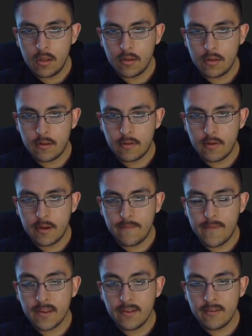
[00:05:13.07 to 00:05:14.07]
Let's try to
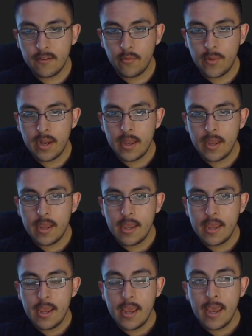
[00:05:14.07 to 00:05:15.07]
fix this a little bit.
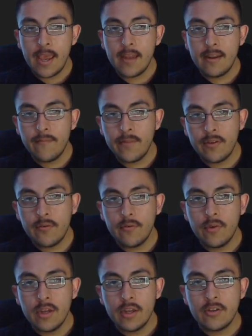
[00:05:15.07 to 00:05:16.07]
And then we do
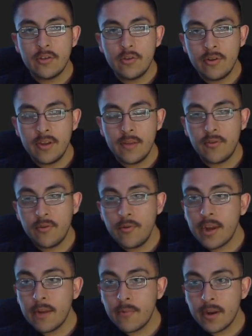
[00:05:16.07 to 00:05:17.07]
2 times 3
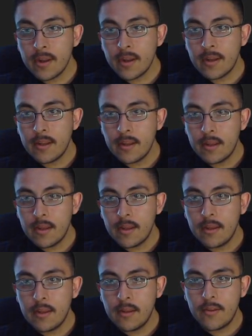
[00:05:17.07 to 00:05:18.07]
again, we're going to get
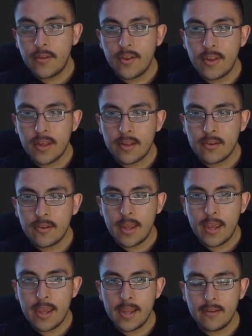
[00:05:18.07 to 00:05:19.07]

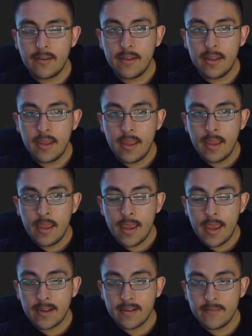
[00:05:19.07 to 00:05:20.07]
6x.
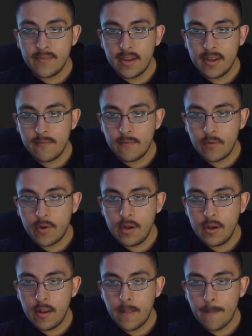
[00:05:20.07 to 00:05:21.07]
X times a negative 1
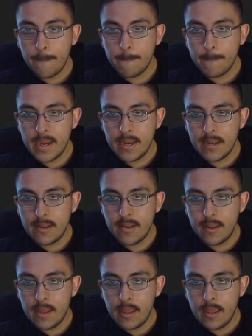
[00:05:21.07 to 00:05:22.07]
minus
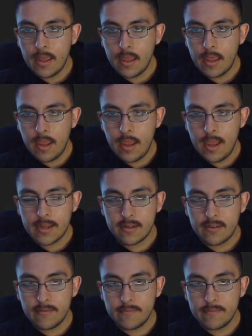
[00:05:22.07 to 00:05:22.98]
x.